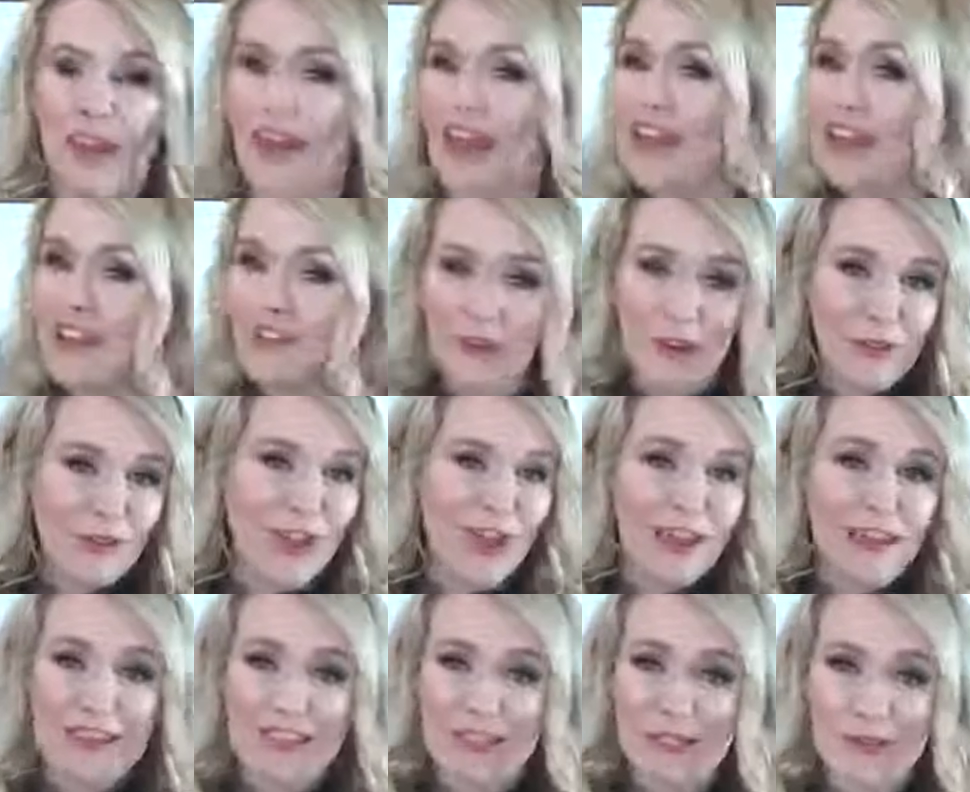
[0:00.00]
And if you'd
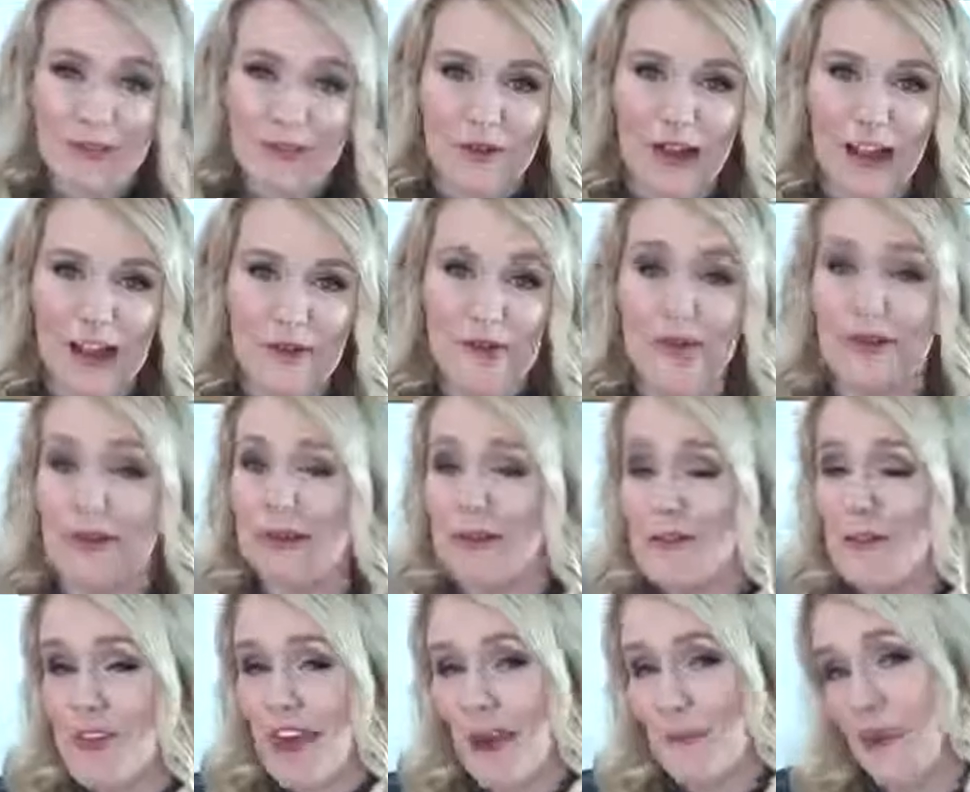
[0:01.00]
like to subscribe, you can
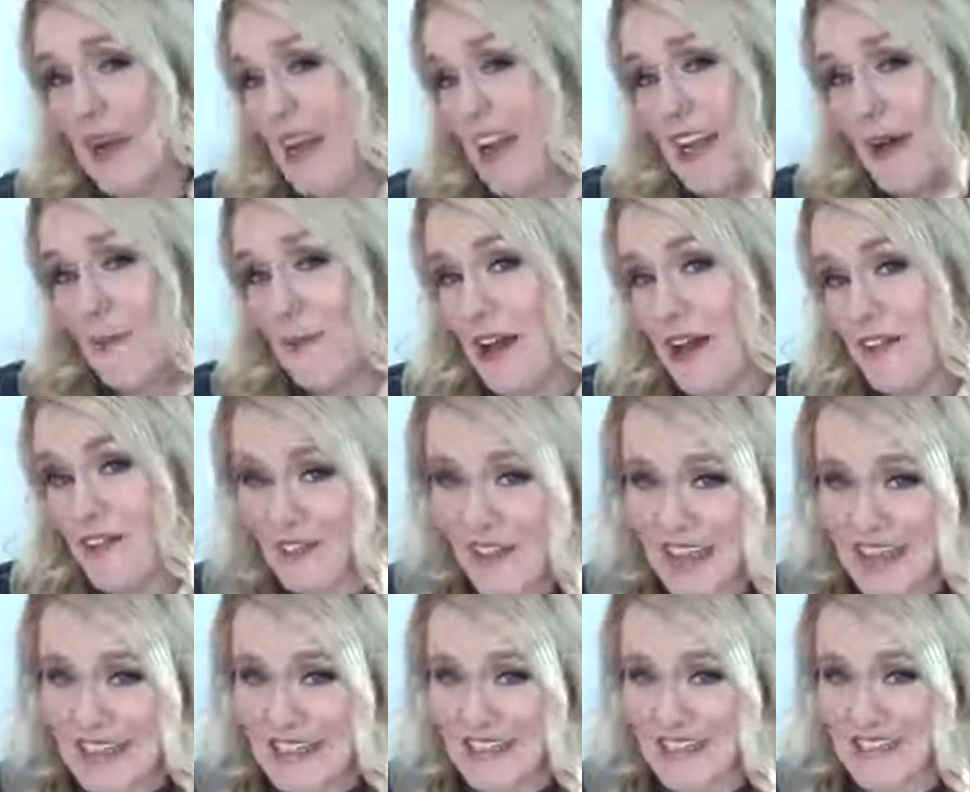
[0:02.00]
do that by hitting my
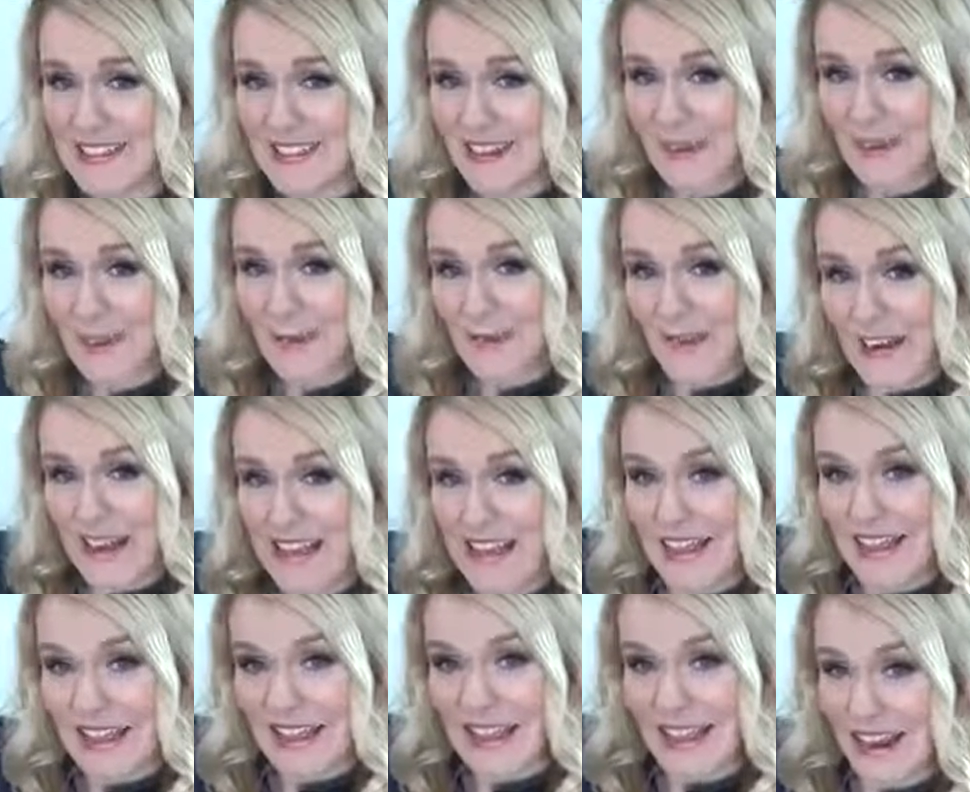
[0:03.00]
face
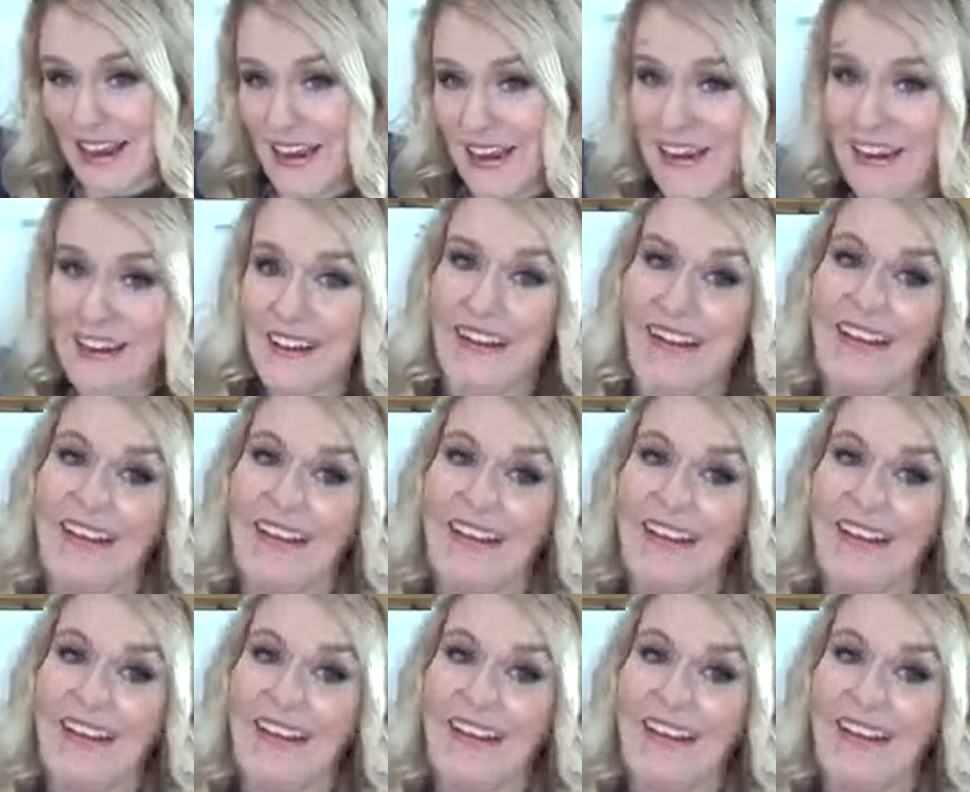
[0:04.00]
right there.